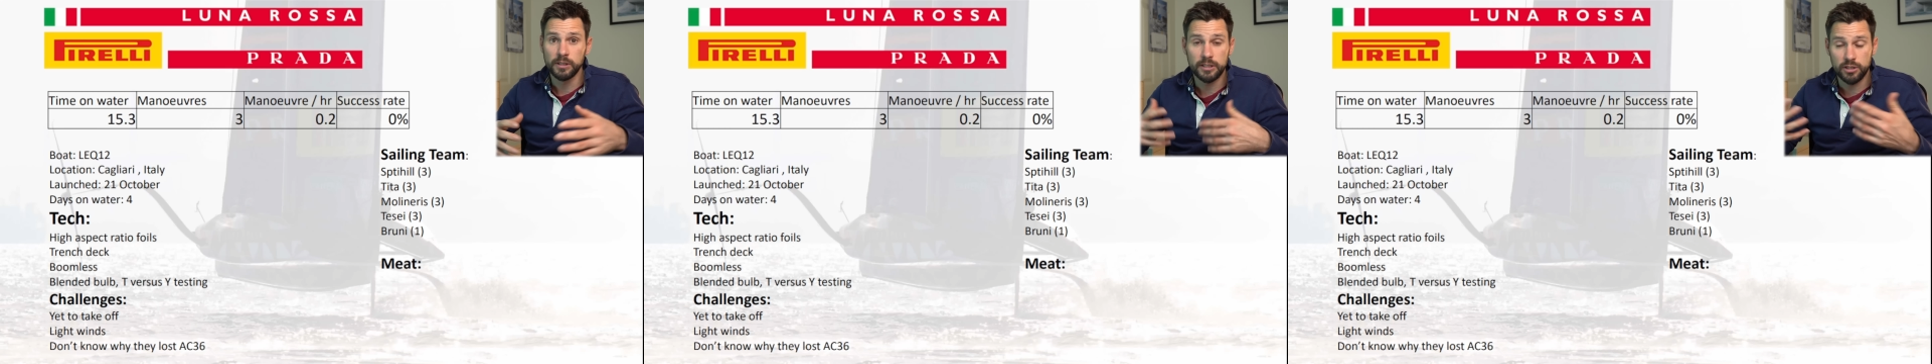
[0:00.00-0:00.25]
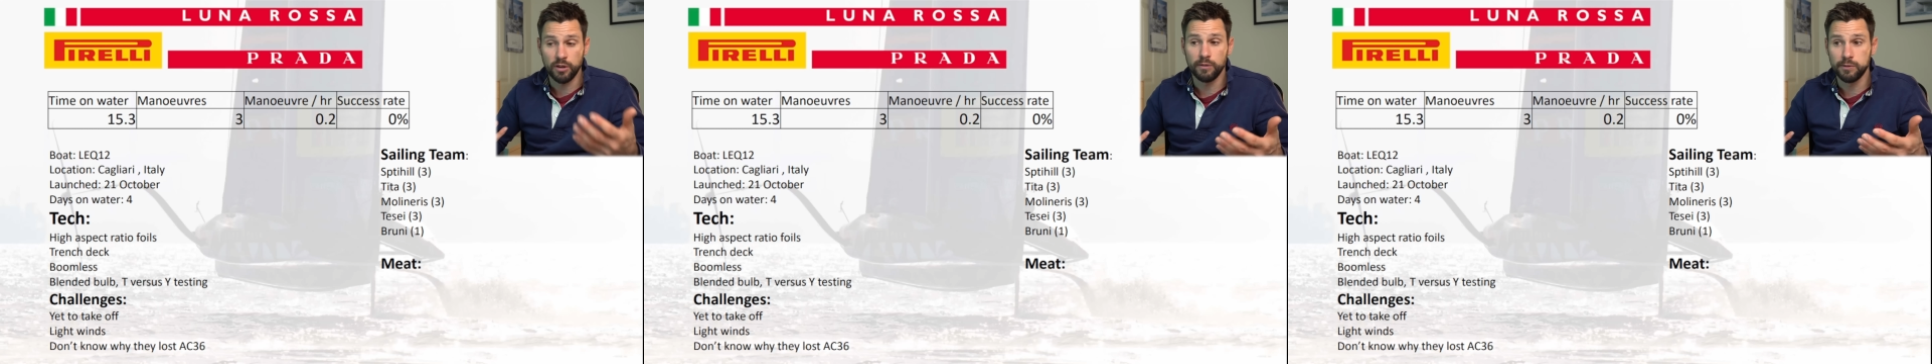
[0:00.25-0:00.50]

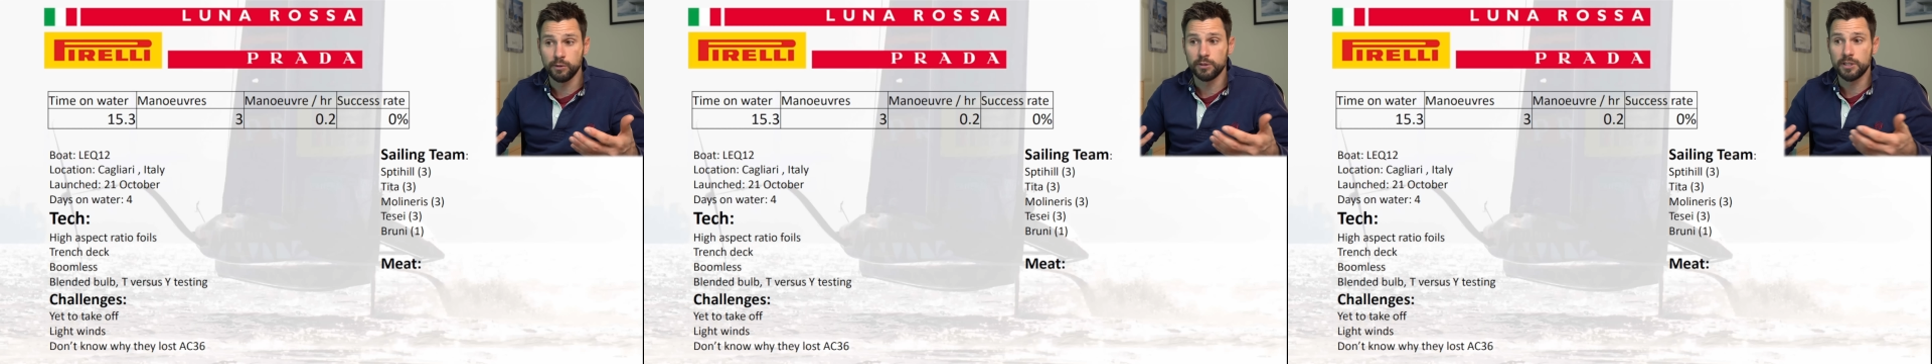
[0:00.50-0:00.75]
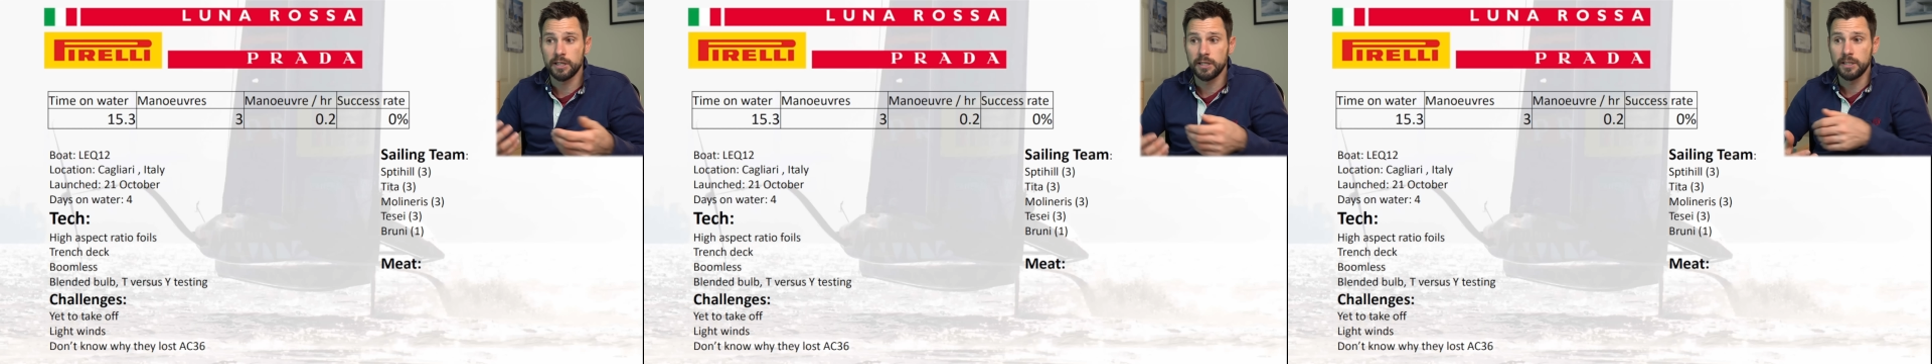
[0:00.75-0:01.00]
it's not full
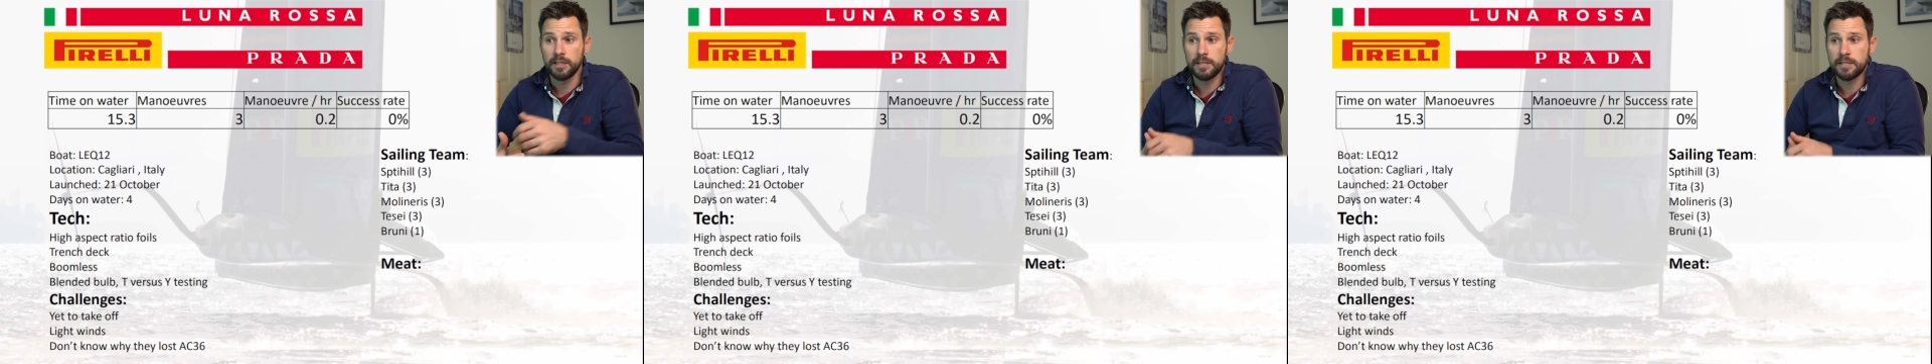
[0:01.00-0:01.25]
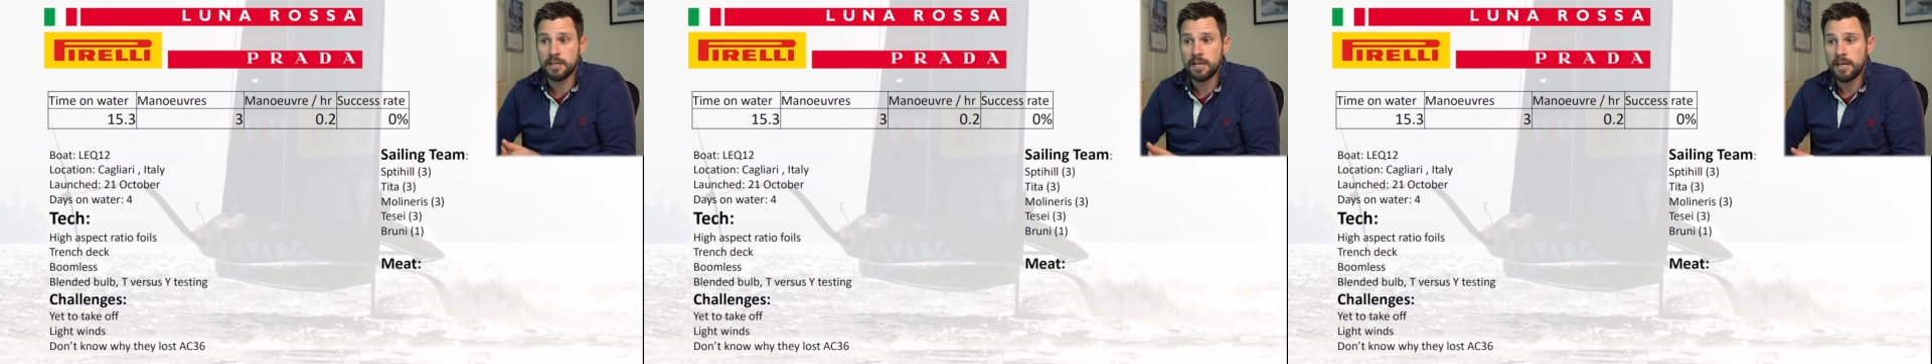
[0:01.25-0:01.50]

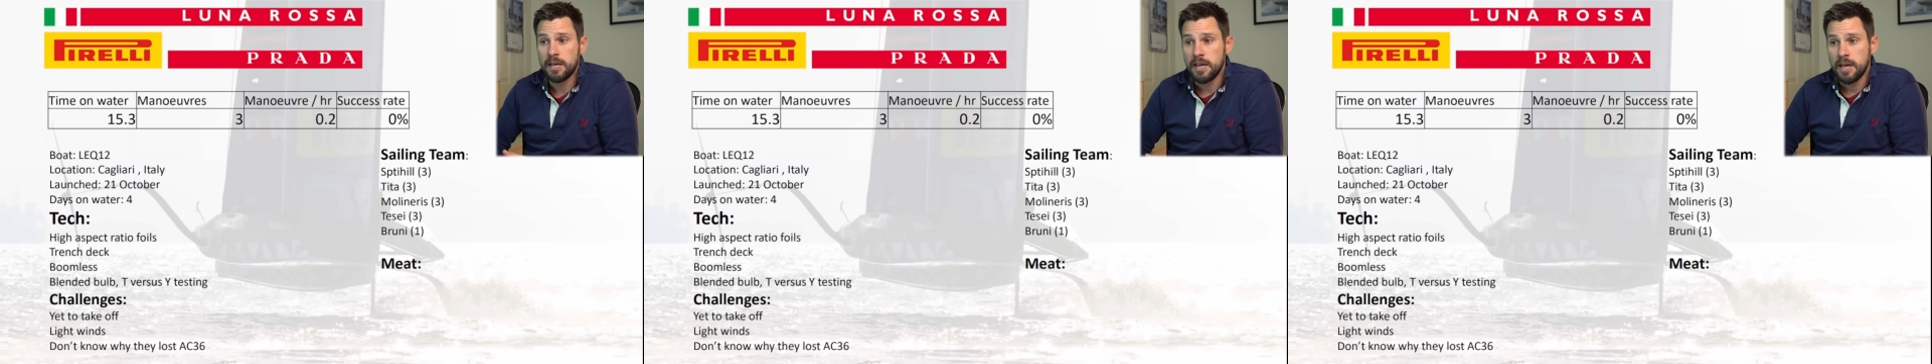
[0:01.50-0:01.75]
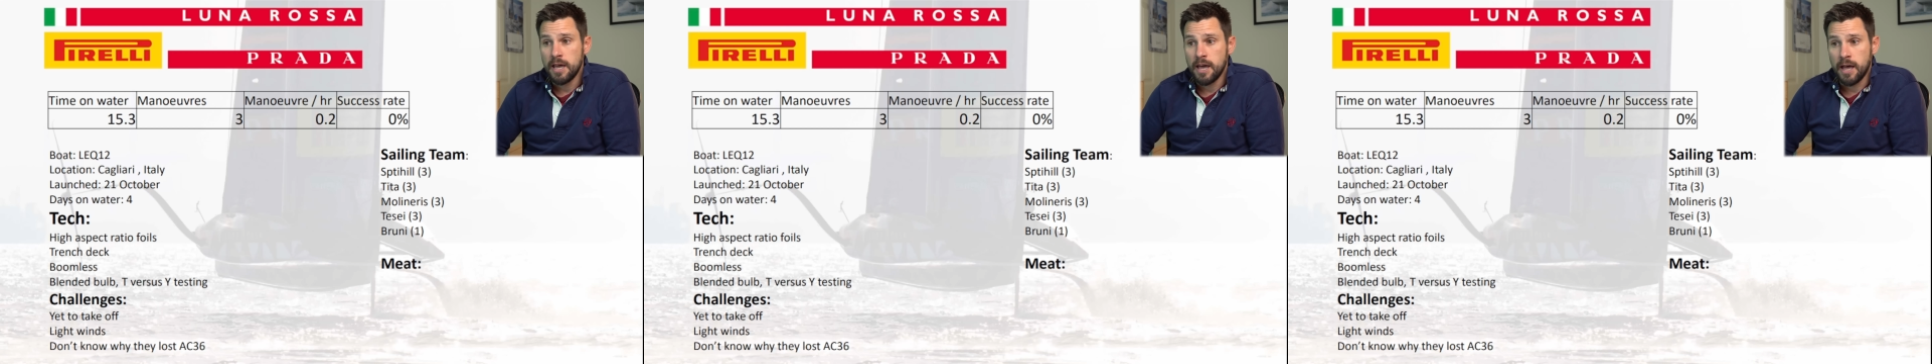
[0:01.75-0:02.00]
size,
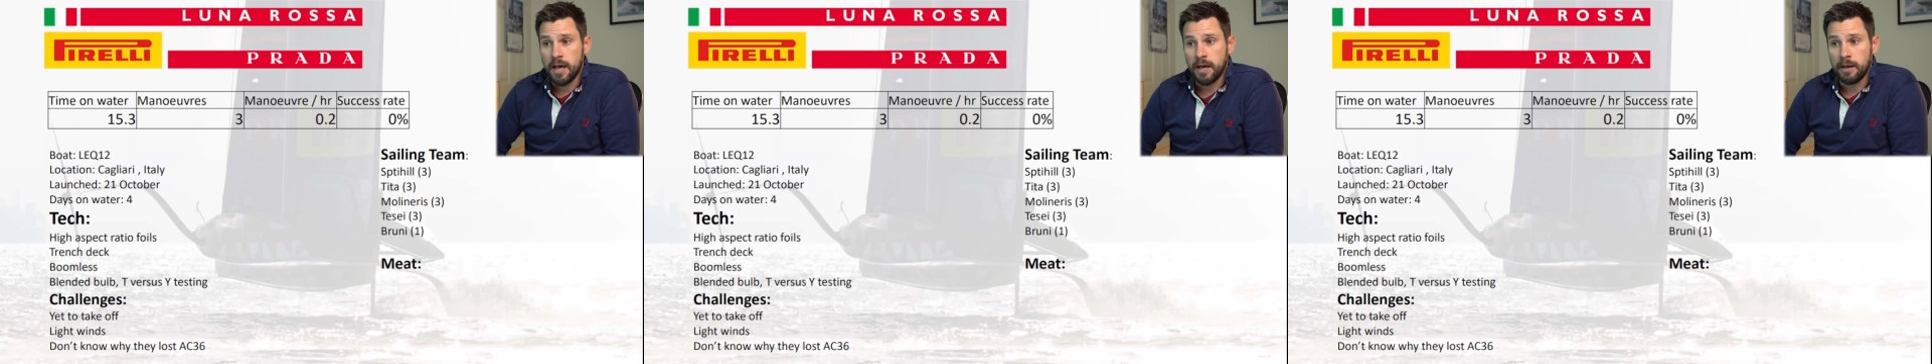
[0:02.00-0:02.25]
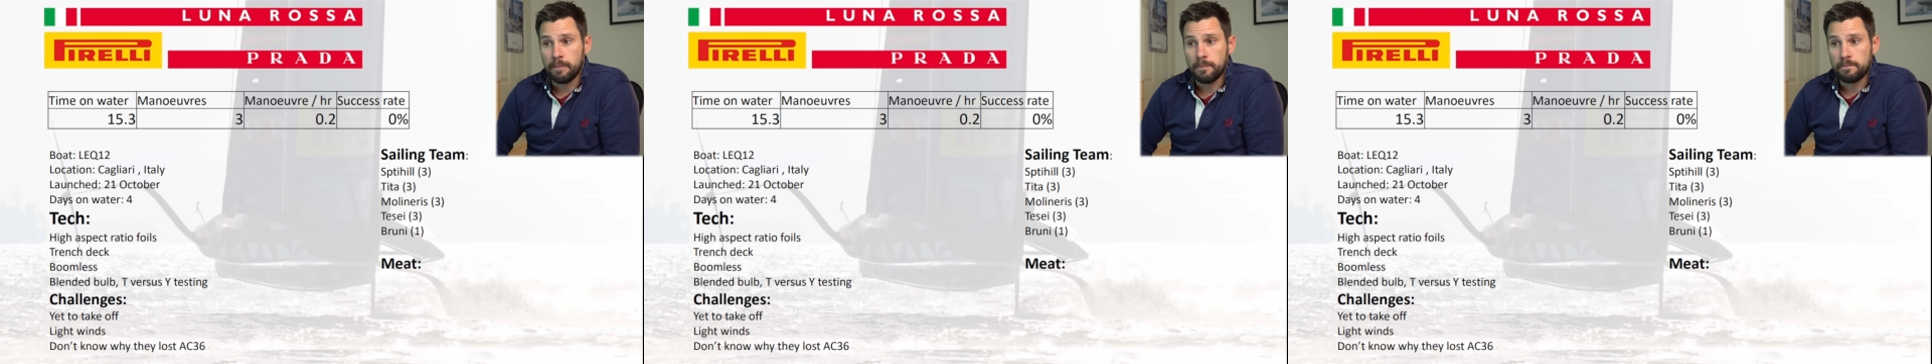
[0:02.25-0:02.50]

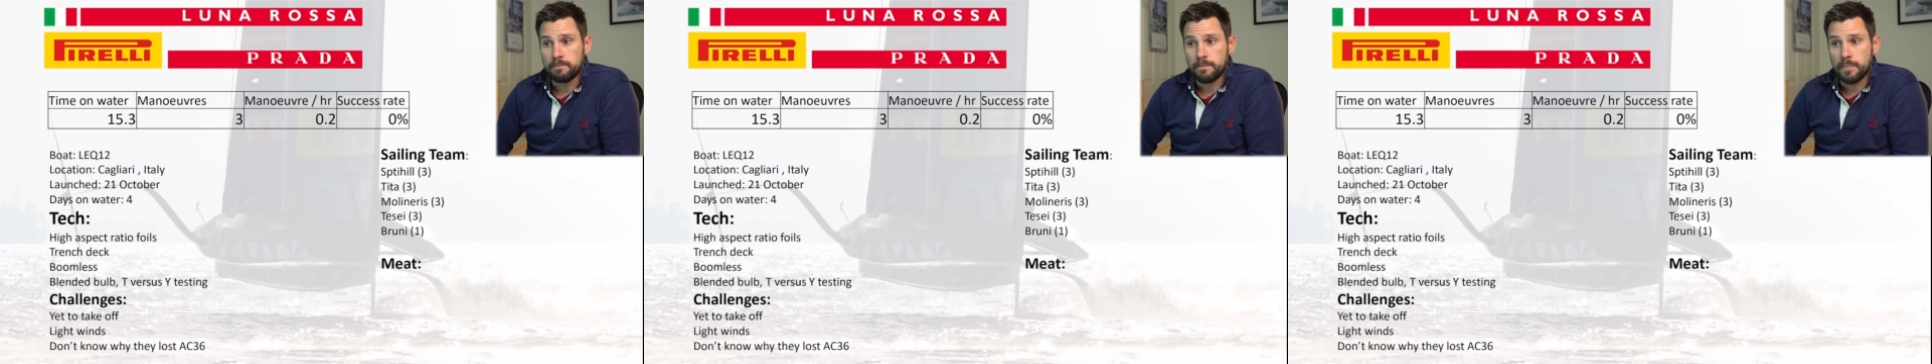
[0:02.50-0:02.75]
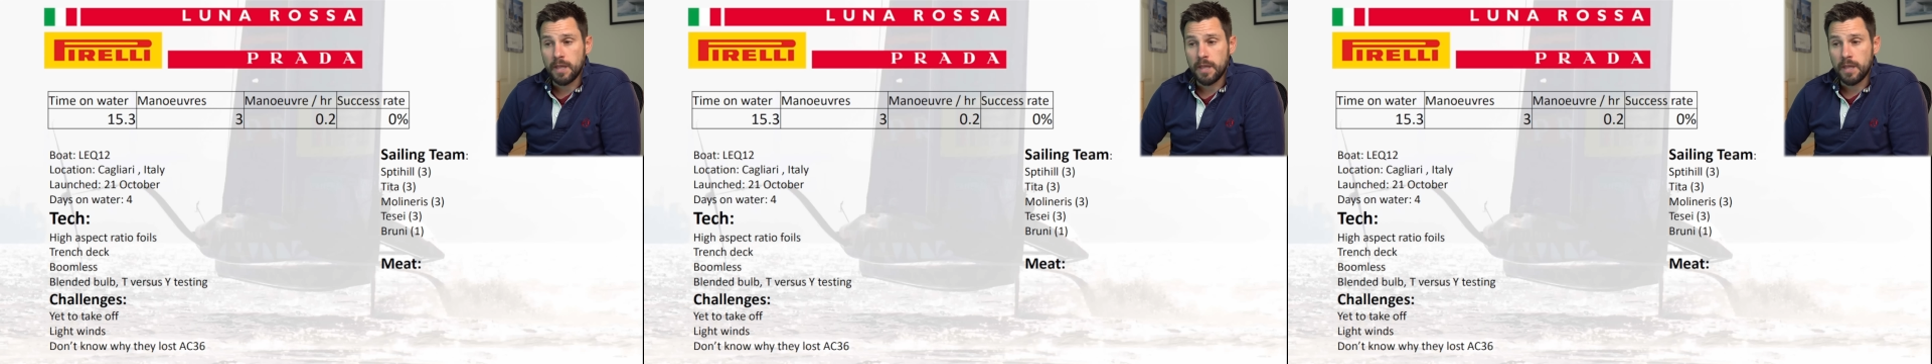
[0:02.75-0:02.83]
and